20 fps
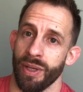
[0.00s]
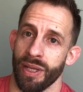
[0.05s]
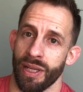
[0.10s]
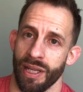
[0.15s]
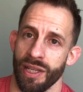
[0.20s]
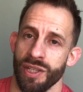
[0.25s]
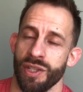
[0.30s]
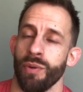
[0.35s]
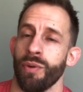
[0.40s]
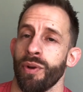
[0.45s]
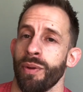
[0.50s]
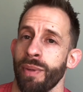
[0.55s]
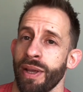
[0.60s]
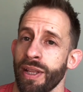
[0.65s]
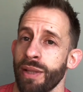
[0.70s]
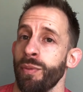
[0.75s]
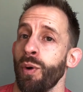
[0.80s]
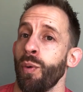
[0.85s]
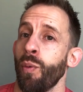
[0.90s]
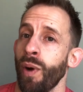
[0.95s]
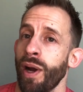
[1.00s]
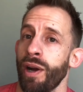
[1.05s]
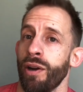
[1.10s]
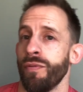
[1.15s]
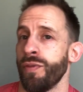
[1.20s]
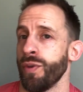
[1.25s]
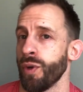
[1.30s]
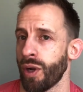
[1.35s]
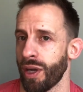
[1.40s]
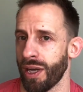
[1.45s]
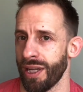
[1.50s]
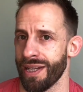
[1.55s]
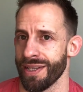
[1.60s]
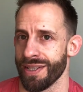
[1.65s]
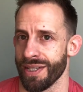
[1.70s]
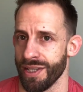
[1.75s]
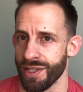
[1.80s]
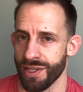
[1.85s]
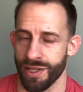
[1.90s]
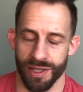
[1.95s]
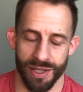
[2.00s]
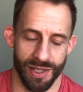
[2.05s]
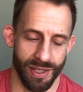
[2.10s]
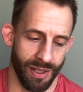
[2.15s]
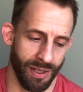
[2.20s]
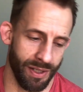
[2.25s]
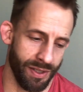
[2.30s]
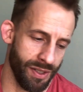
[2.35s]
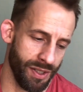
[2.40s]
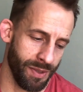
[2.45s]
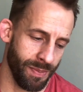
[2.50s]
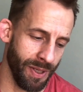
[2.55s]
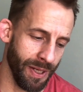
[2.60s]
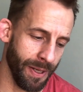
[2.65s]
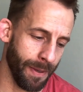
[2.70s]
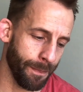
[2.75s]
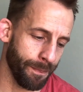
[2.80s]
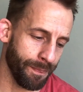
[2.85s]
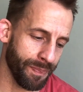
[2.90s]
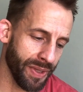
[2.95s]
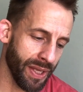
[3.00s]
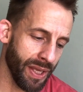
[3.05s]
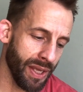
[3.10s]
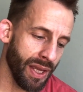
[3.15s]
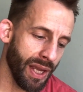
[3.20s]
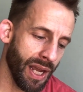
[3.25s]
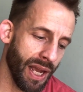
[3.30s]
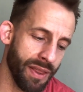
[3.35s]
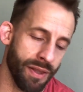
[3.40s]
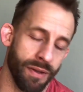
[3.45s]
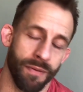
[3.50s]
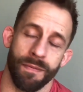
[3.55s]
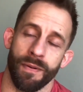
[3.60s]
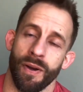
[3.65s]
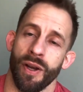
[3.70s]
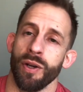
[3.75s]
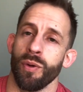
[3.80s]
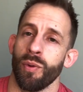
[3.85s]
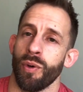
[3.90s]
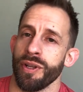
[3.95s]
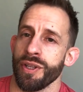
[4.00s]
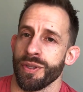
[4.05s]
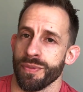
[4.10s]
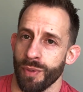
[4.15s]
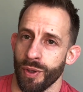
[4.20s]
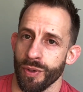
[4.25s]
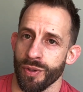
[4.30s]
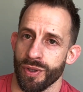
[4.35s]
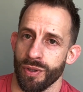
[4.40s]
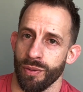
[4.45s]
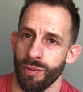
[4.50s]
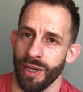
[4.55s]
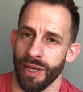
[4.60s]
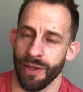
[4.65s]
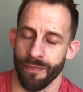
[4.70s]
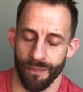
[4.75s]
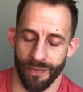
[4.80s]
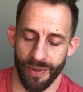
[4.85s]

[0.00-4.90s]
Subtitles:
Okay, so you want to make them aware of your classes to speak. And then the final one is most aware.